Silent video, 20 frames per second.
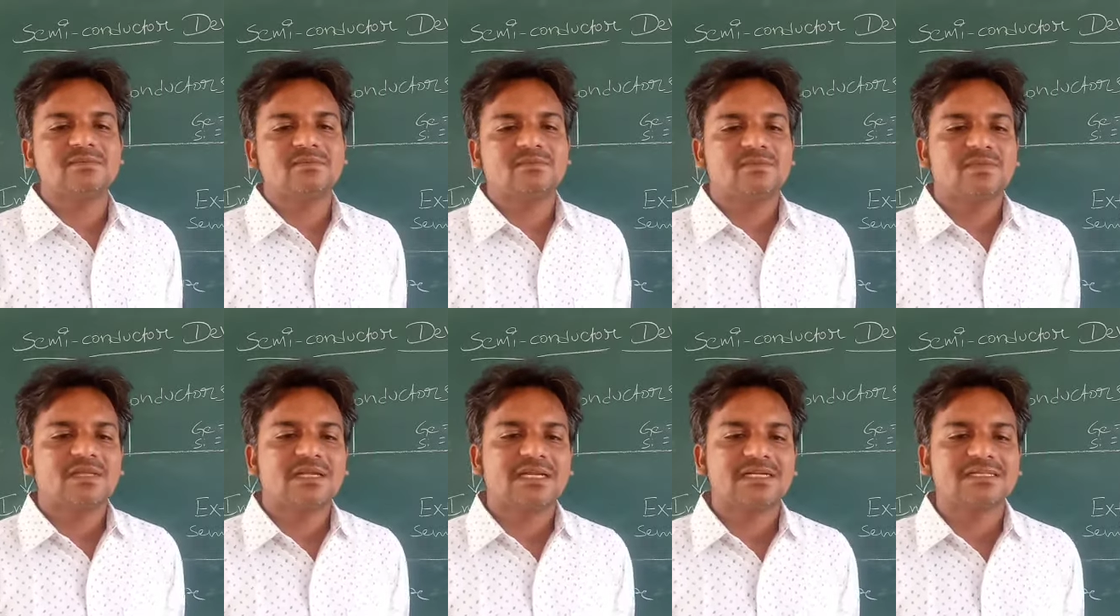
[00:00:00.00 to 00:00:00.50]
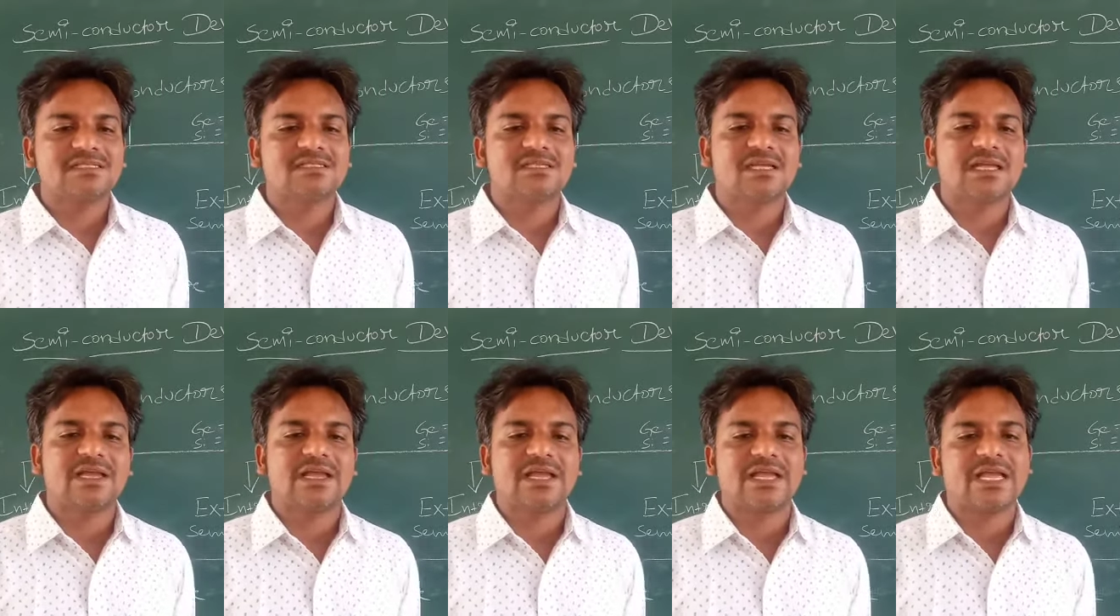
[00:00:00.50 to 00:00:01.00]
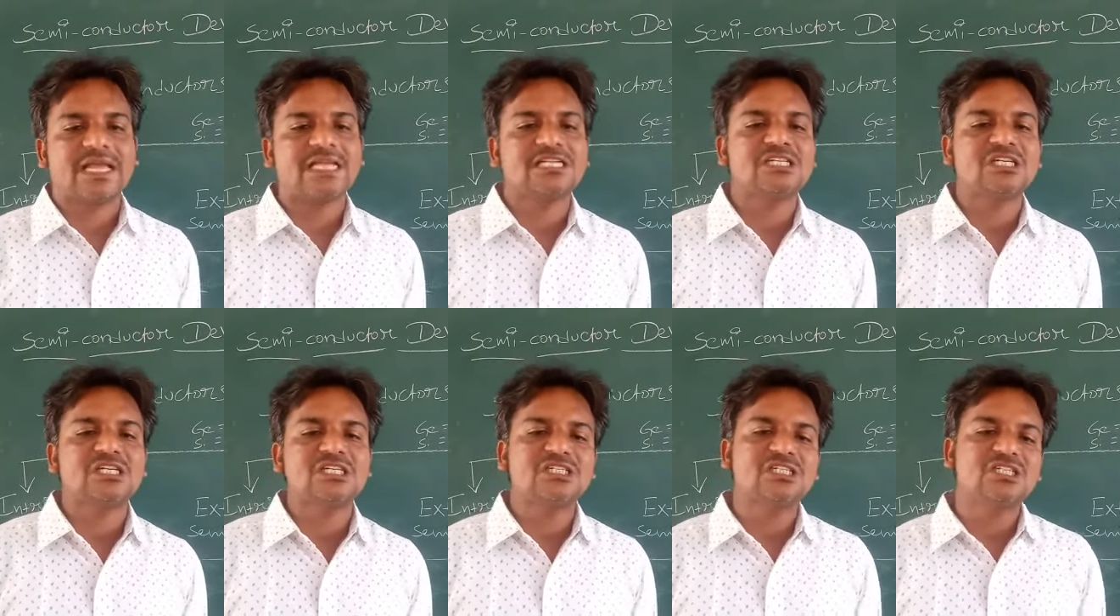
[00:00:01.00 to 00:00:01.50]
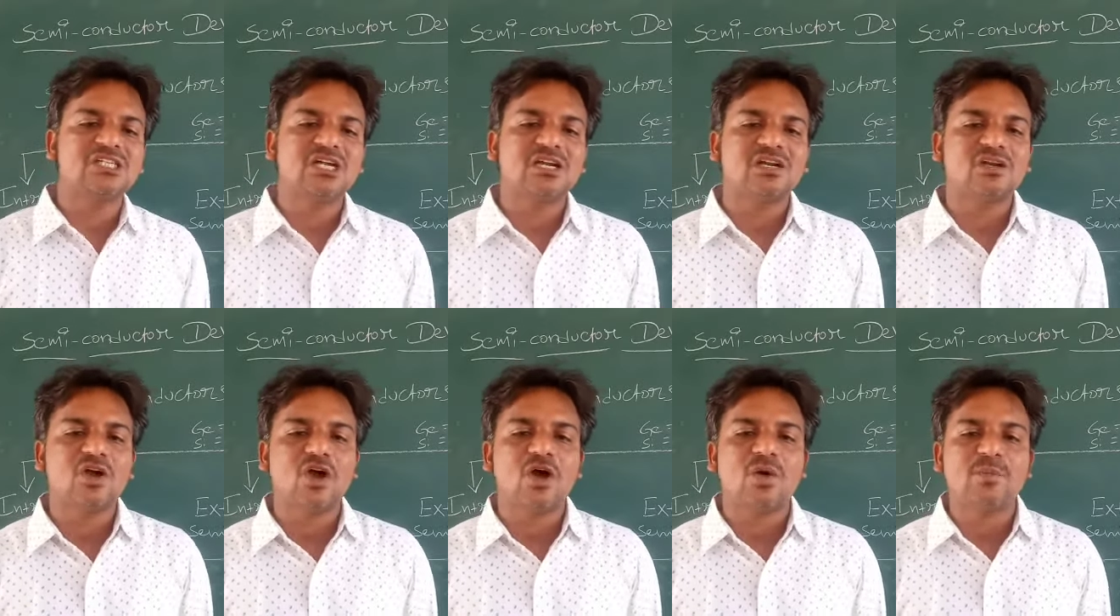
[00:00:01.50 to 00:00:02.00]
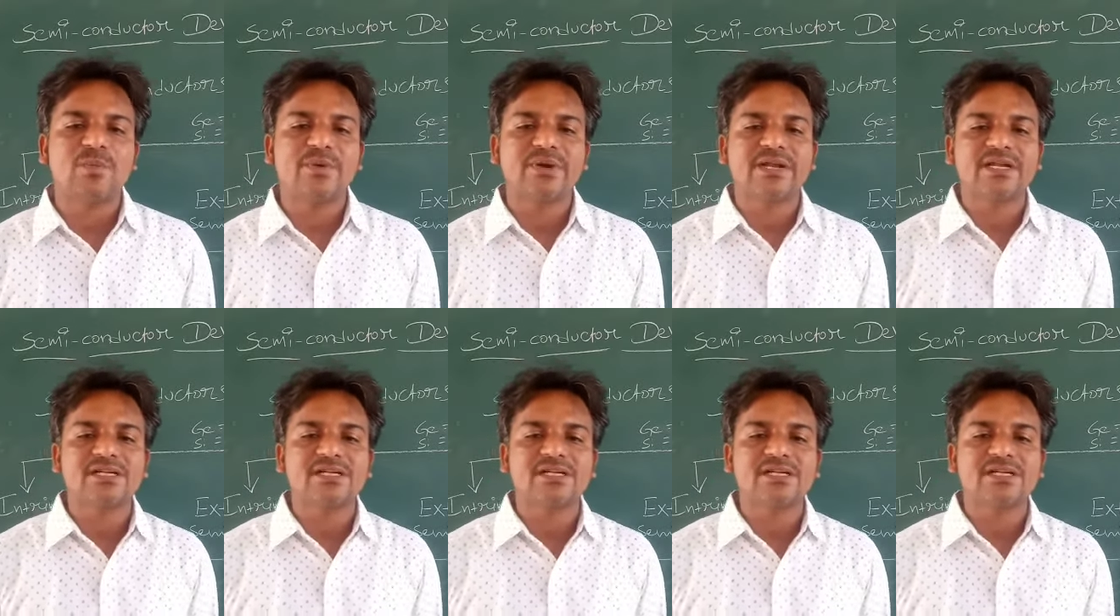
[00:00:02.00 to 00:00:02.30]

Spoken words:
its essential components